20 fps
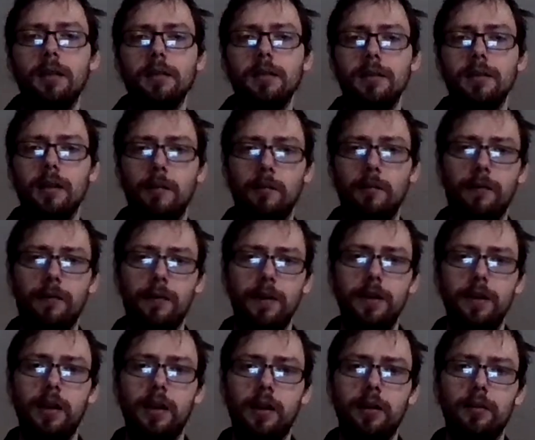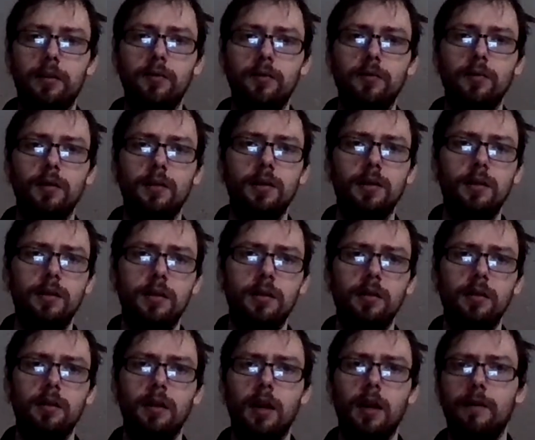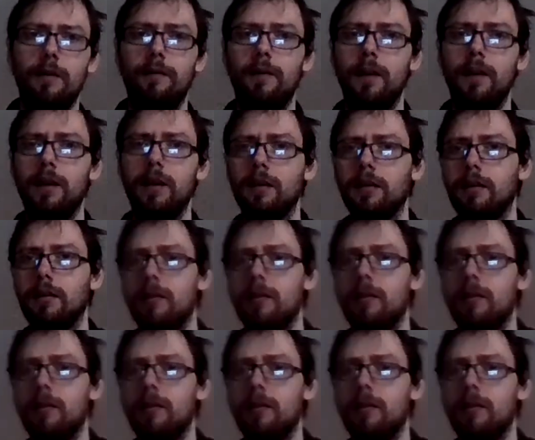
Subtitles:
some videos, I think,